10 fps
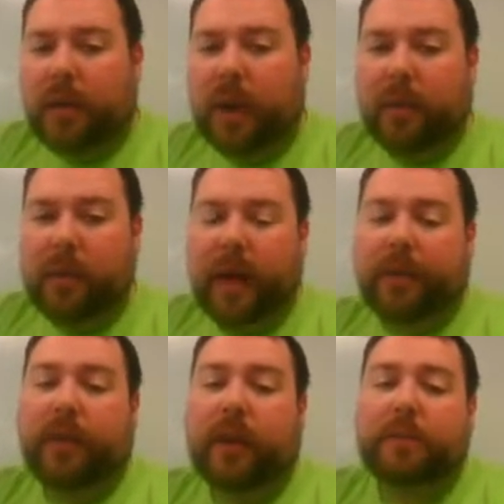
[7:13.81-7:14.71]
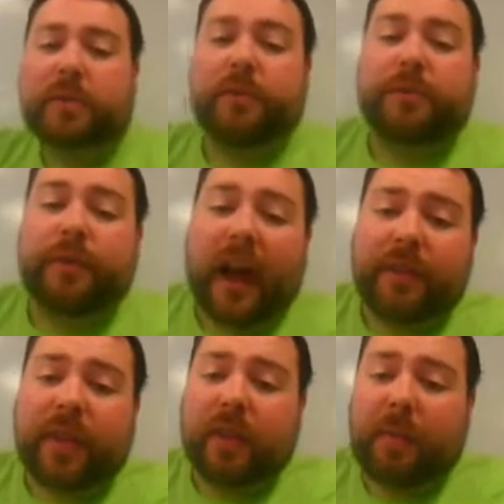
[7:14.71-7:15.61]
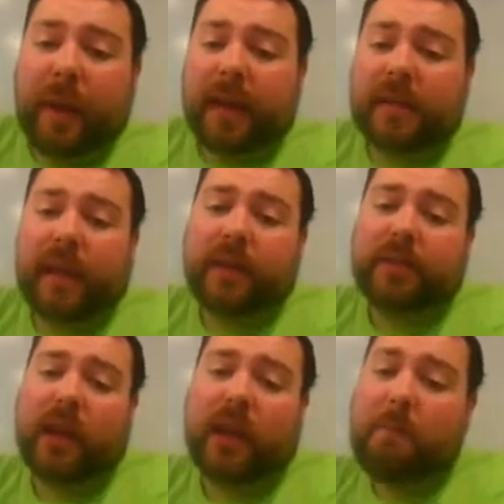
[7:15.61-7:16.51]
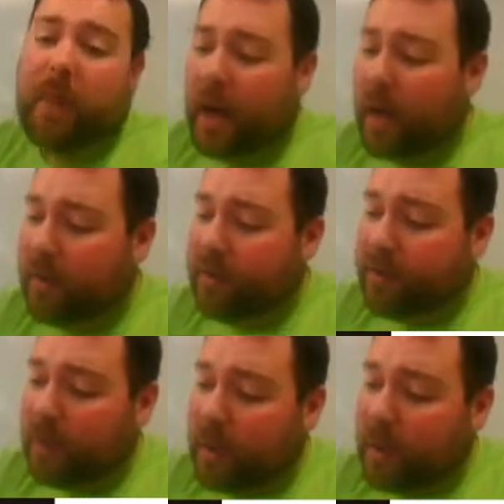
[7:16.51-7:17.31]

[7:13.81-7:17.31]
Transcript: airbag fill up to 5 kilopascals above